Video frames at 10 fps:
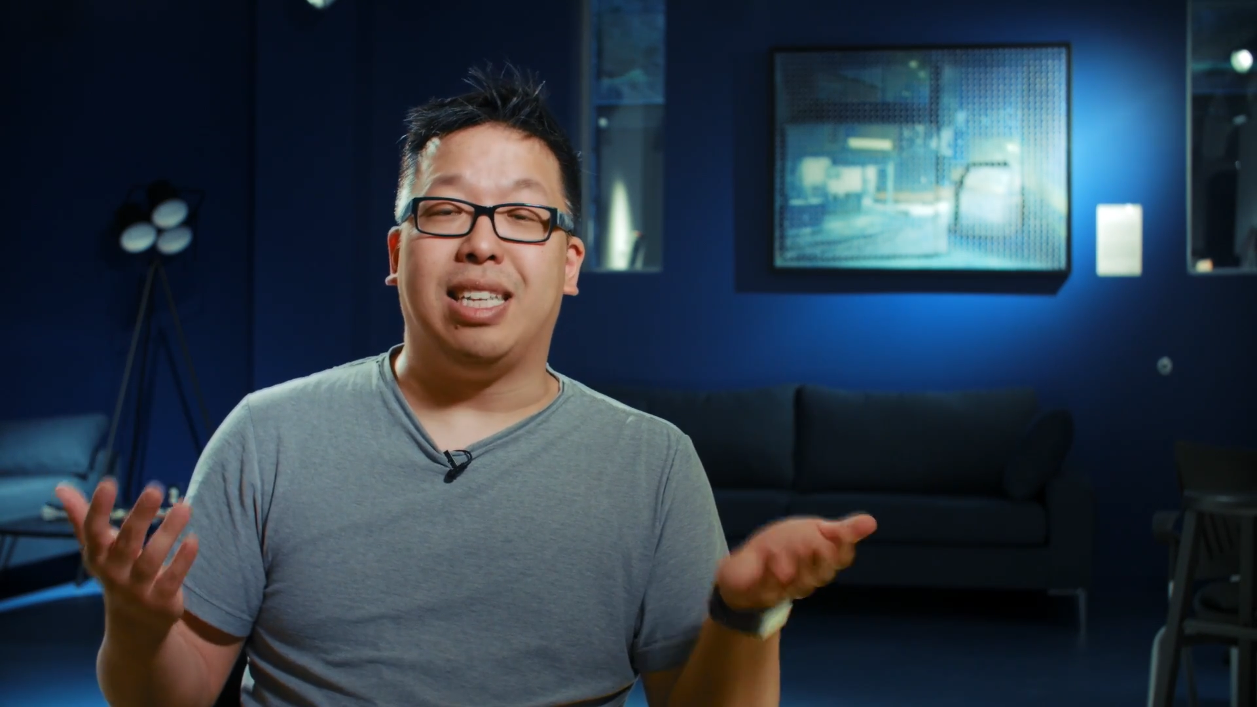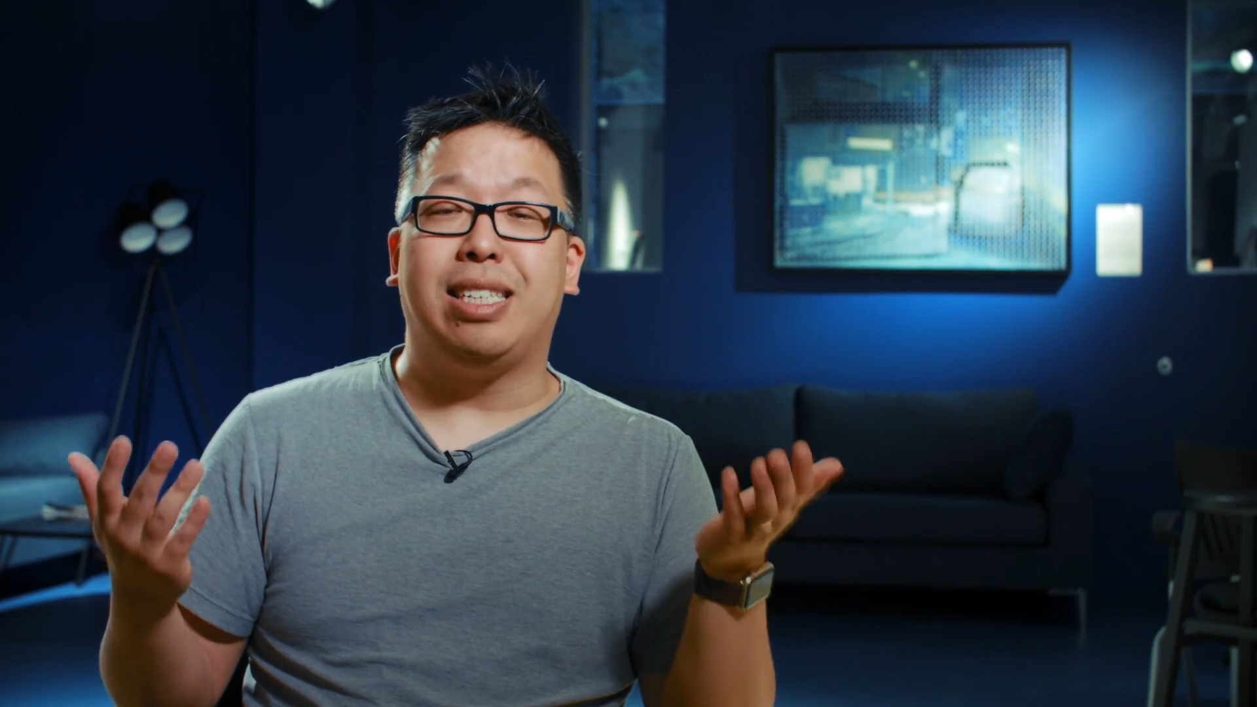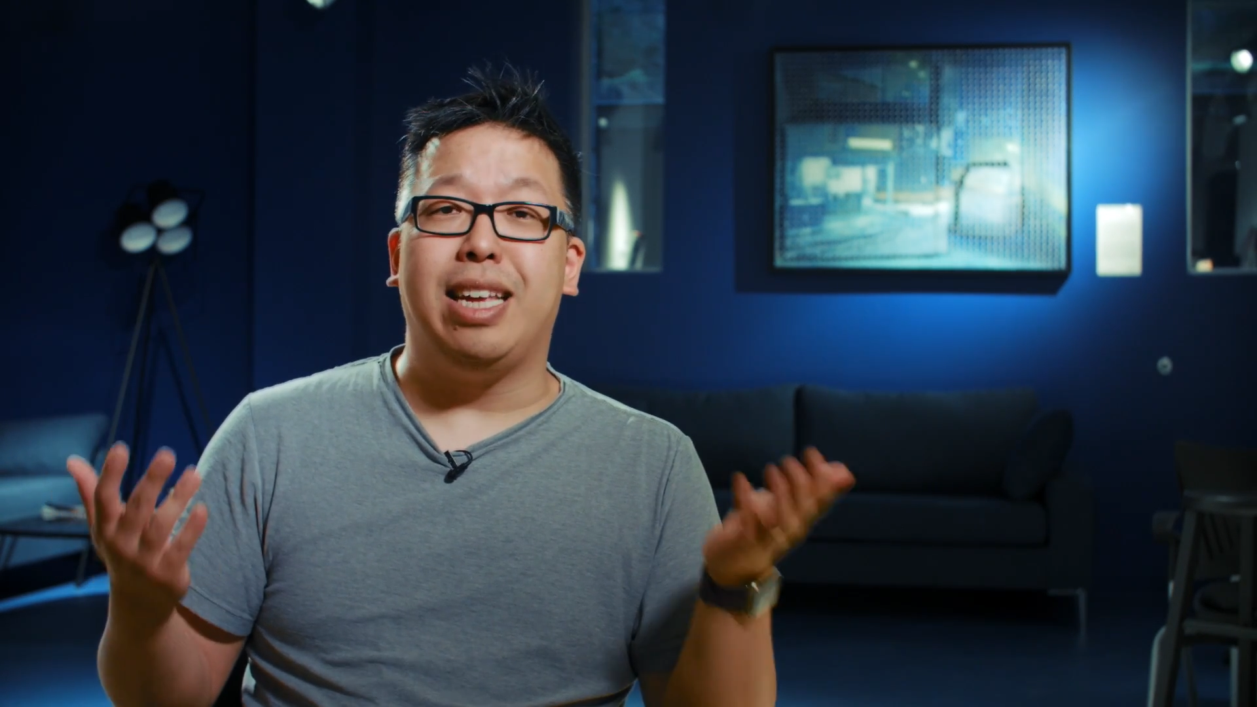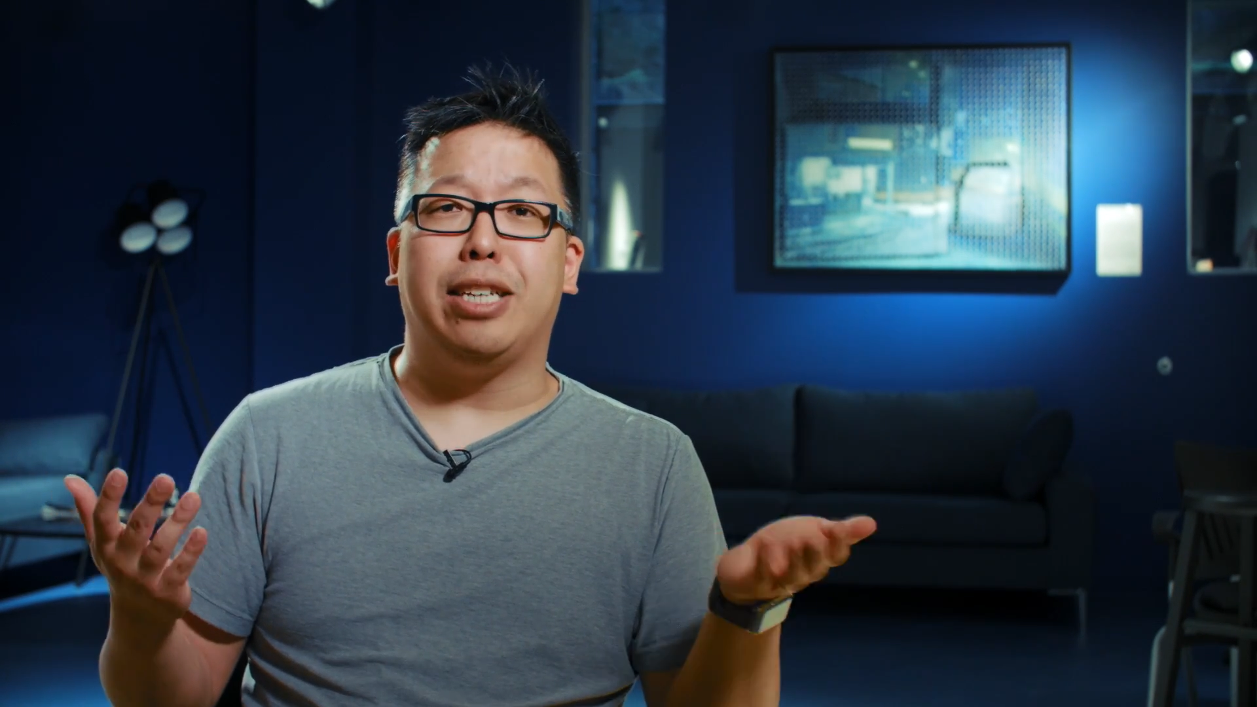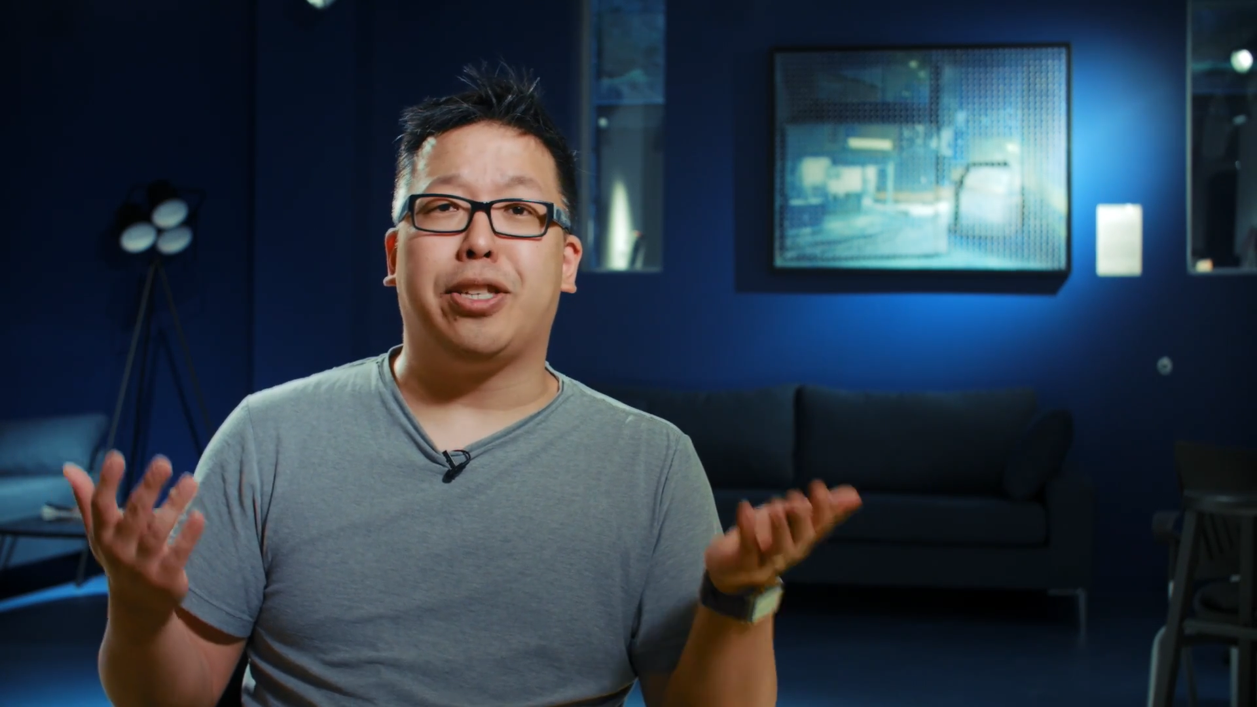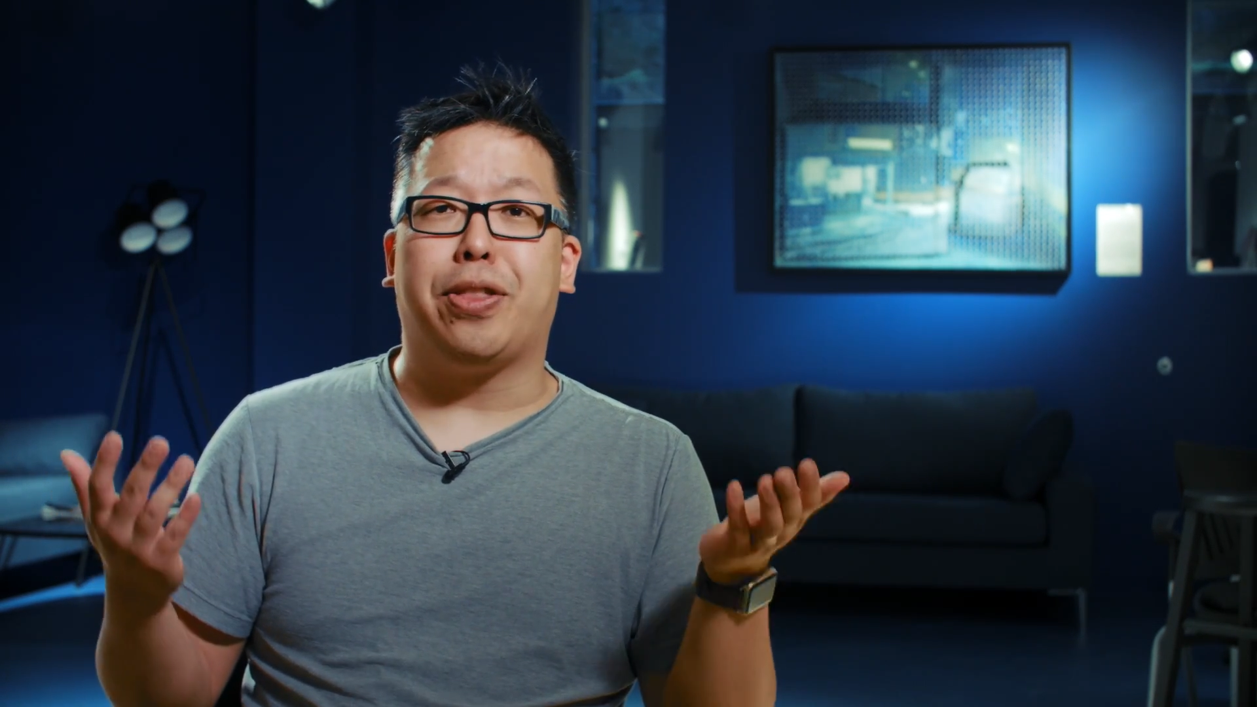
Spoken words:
This thing is